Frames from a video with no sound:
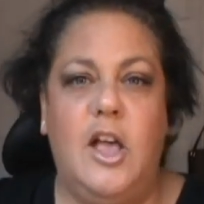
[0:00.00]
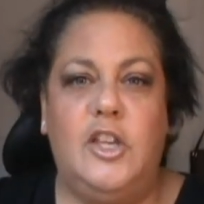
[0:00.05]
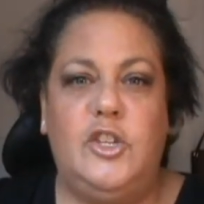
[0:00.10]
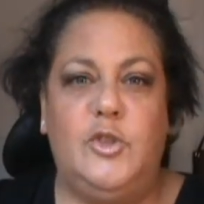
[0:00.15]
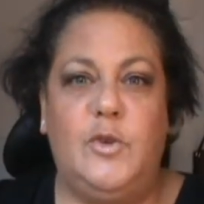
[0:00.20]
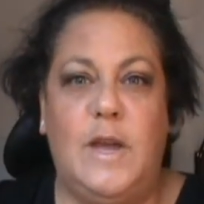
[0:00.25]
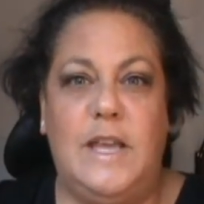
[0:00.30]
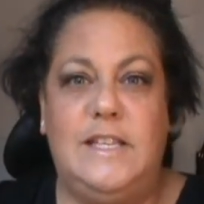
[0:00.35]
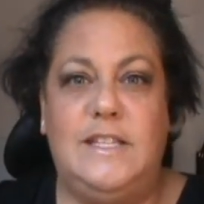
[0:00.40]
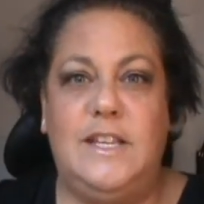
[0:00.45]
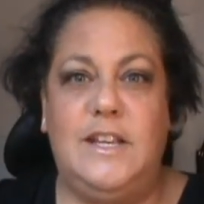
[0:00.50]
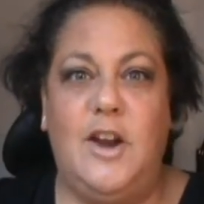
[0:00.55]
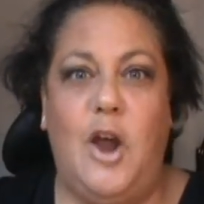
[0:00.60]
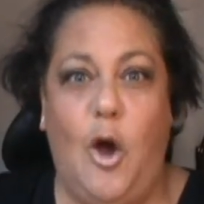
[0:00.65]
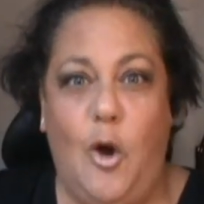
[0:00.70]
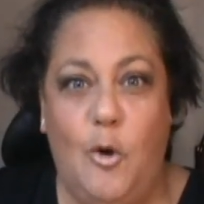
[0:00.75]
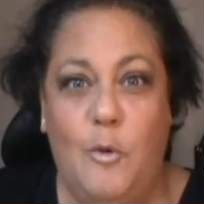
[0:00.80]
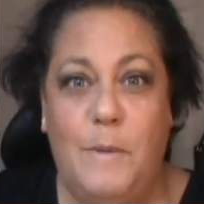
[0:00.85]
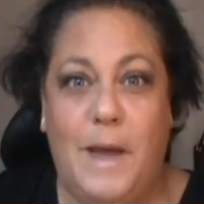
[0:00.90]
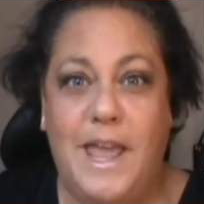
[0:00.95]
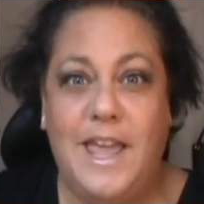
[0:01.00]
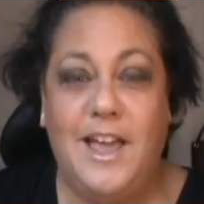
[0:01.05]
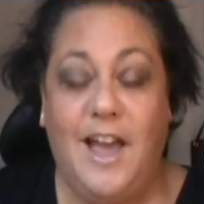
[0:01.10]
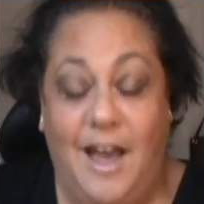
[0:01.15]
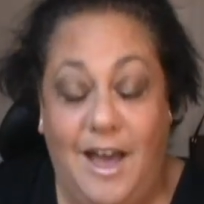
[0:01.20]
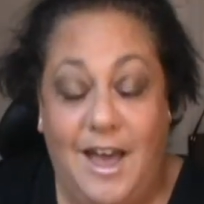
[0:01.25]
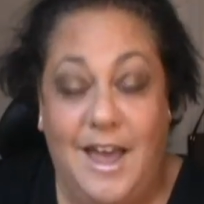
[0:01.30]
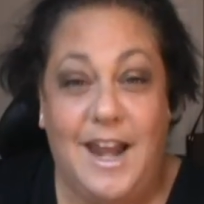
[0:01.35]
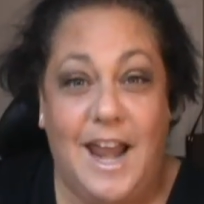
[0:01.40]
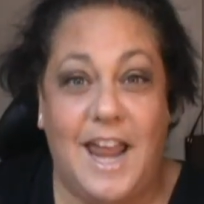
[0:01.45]
So I said, "Oh my
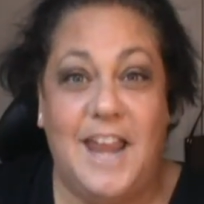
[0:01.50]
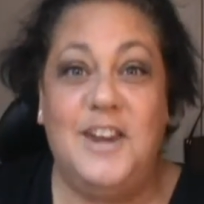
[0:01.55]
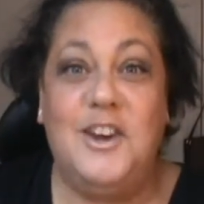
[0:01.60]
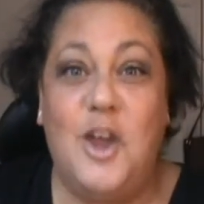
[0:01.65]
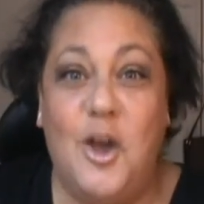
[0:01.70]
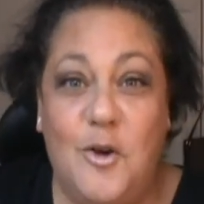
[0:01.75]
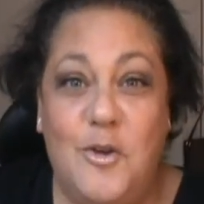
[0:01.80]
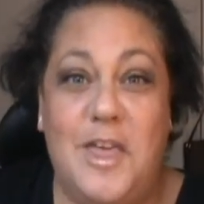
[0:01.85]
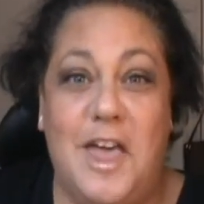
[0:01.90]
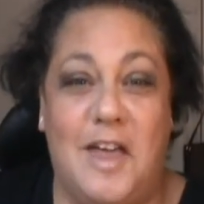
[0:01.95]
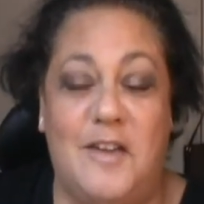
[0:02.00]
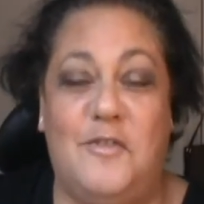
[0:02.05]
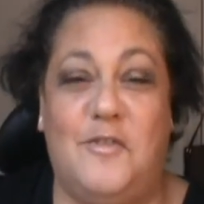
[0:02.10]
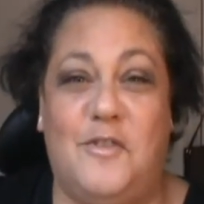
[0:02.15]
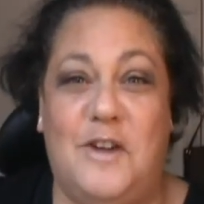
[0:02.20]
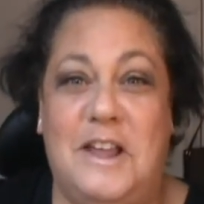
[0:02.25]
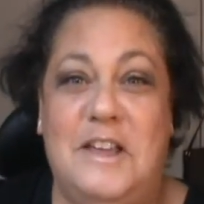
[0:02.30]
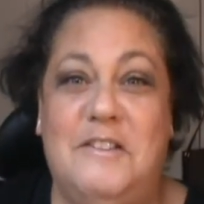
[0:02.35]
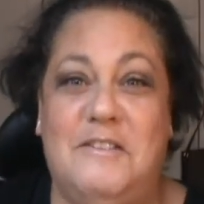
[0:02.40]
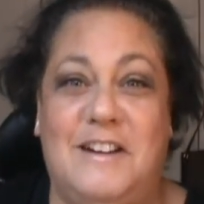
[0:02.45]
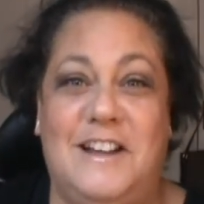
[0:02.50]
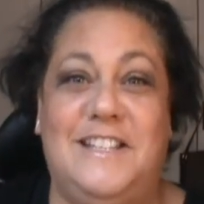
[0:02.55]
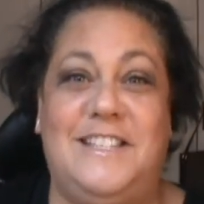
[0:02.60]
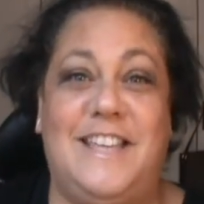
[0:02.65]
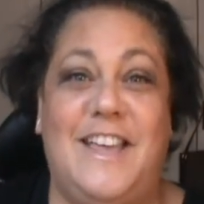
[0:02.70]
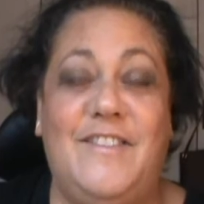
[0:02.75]
God, I know that fragrance.